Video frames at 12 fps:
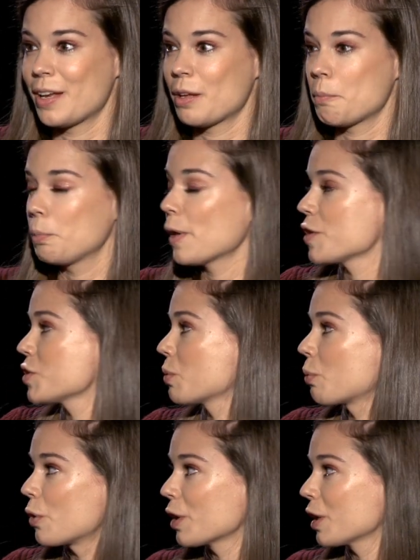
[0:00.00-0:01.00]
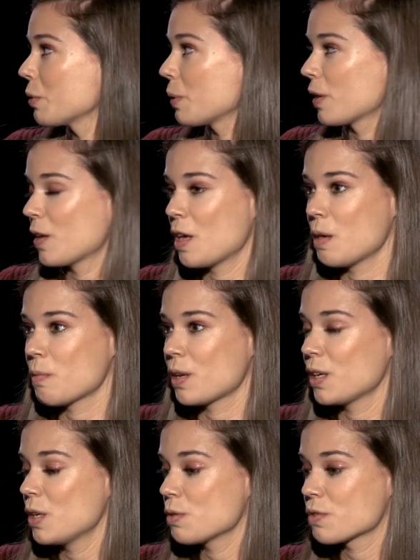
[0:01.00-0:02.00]
And a pleasure working with him, and
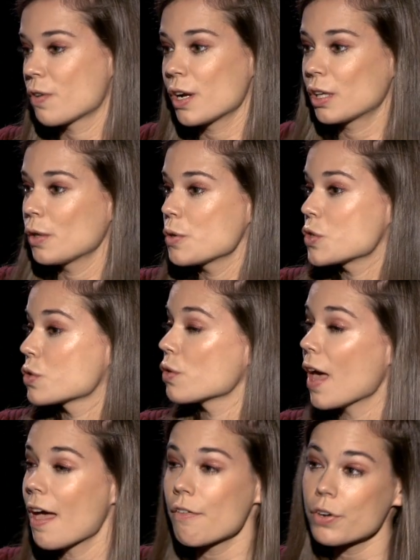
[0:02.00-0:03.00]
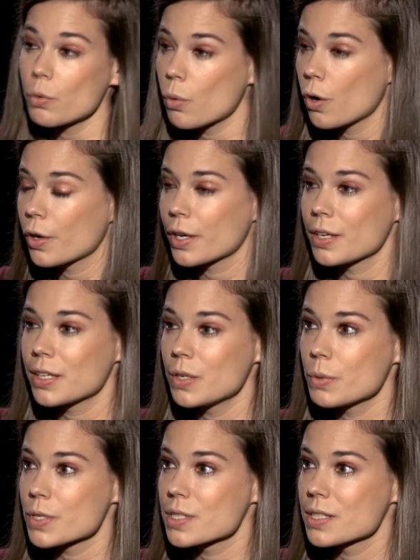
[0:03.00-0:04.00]
he was very close to everyone, and he
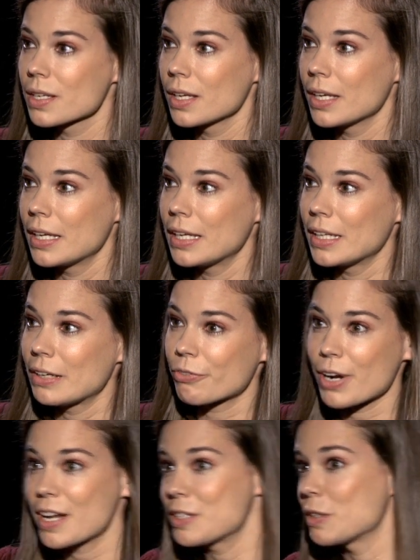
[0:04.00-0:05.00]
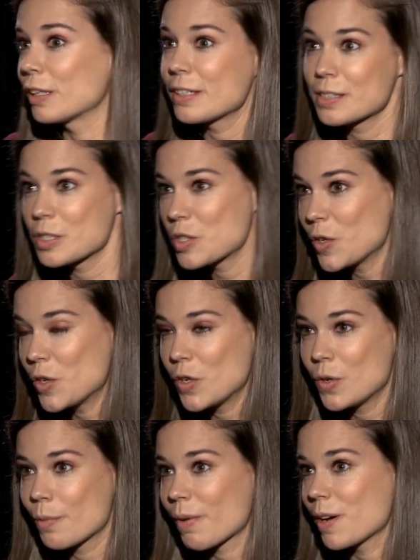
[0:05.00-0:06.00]
was ready to listen to
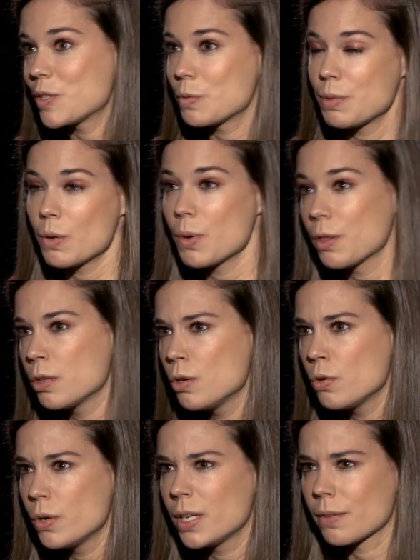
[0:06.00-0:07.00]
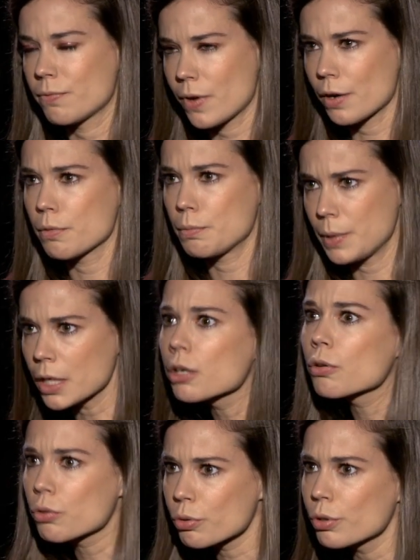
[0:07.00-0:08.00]
you and ready to be with you in a very big
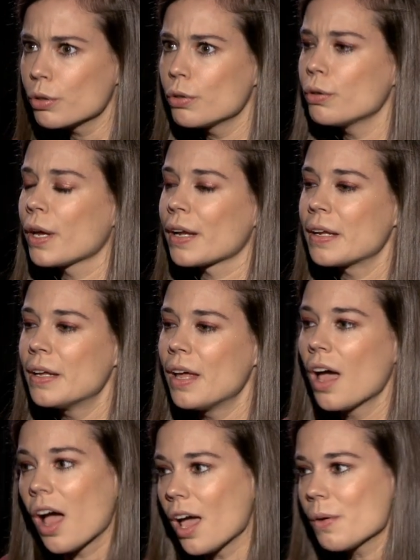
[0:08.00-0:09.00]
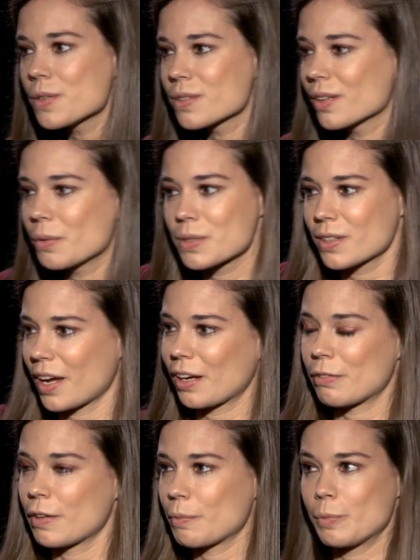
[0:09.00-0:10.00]
crew, and it was
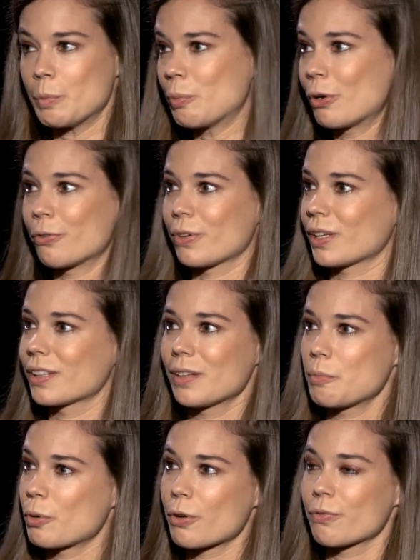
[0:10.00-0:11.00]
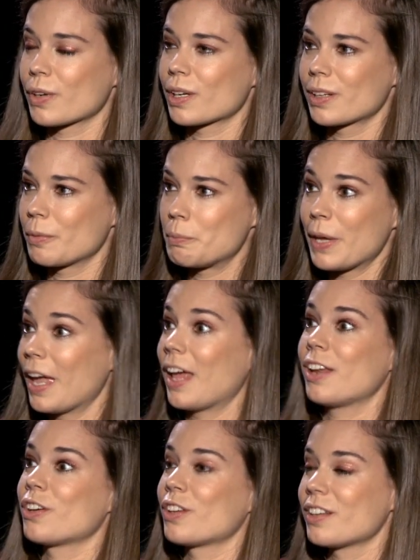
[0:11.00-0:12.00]
kind of the perfect
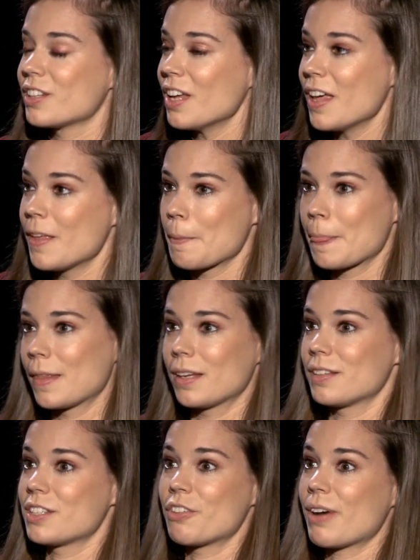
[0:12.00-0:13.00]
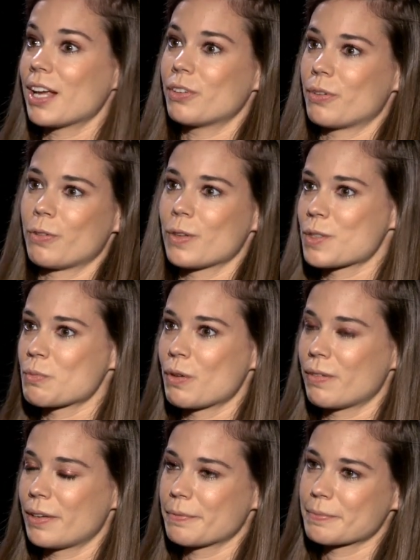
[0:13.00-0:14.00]
companion and director for this movie.